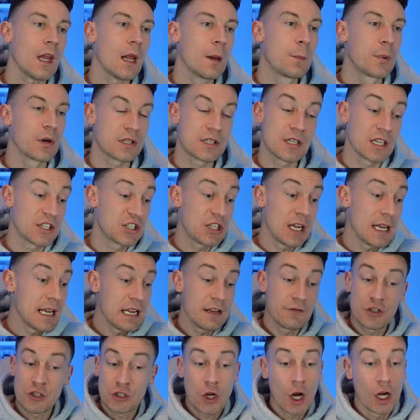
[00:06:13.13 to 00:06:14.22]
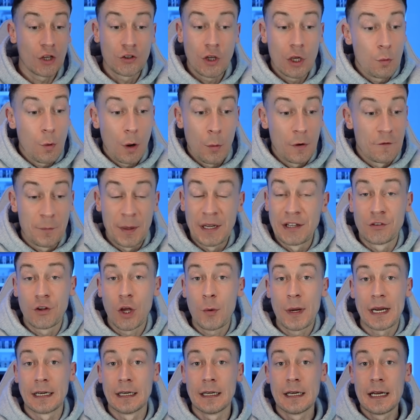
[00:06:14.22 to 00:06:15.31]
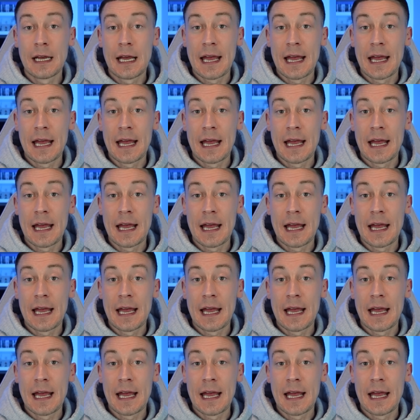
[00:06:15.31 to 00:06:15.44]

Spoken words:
But City have just got to do what we've been doing.